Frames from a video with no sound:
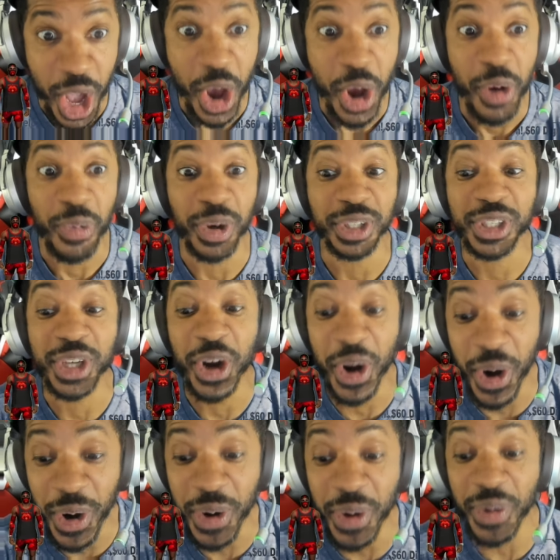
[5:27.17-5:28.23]

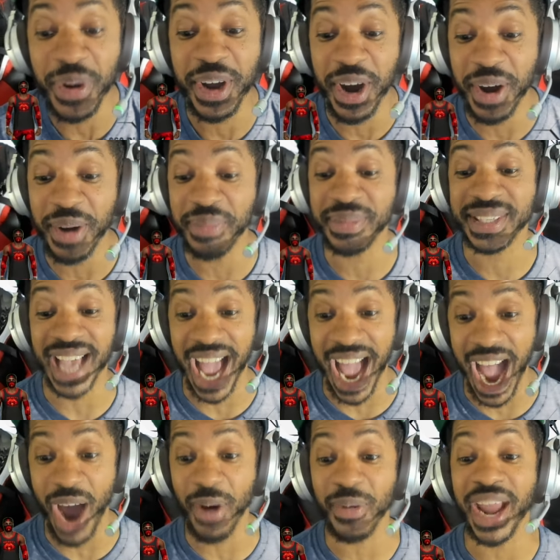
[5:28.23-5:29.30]
Returnal comes
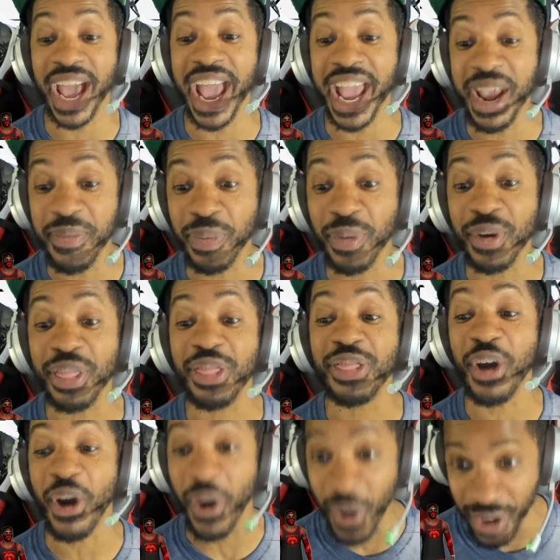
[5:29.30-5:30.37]
out April
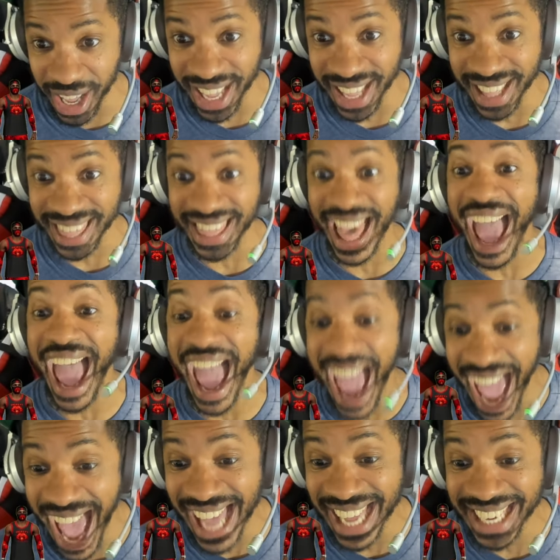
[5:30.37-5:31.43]
30th.
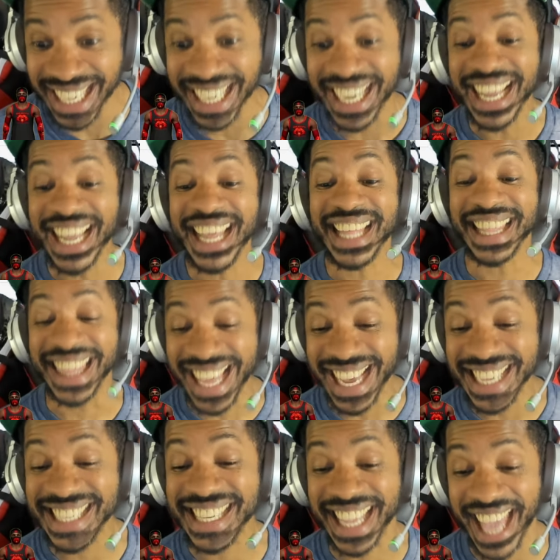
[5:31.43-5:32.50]
And
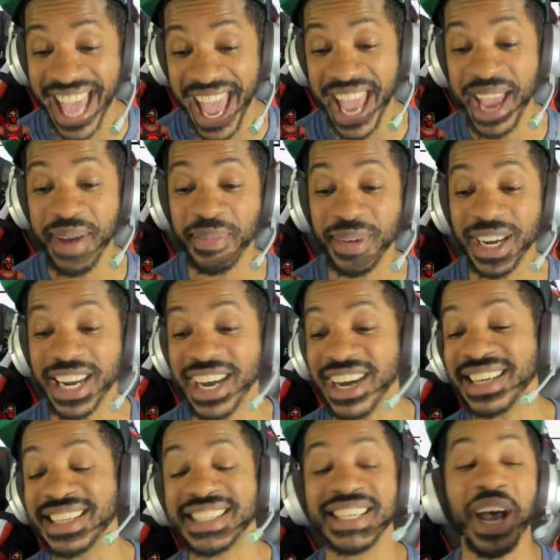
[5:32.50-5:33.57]
this game
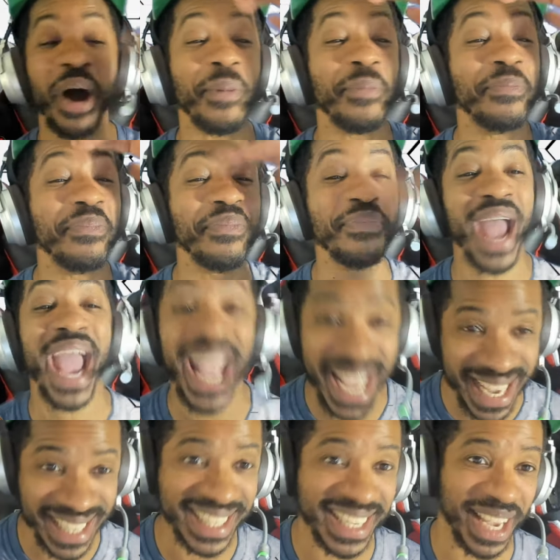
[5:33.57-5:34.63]
looks
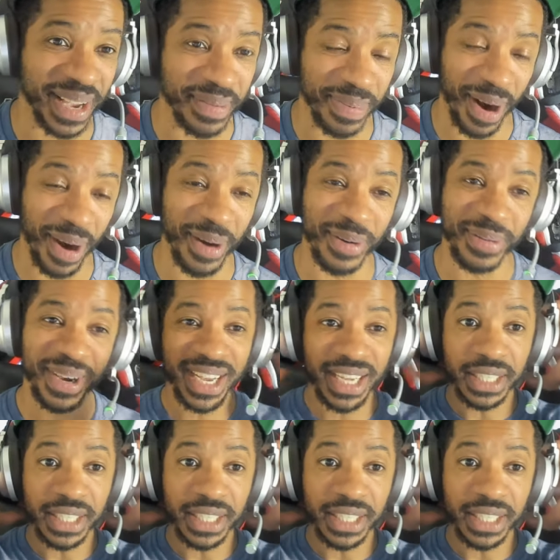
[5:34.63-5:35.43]
amazing, bro.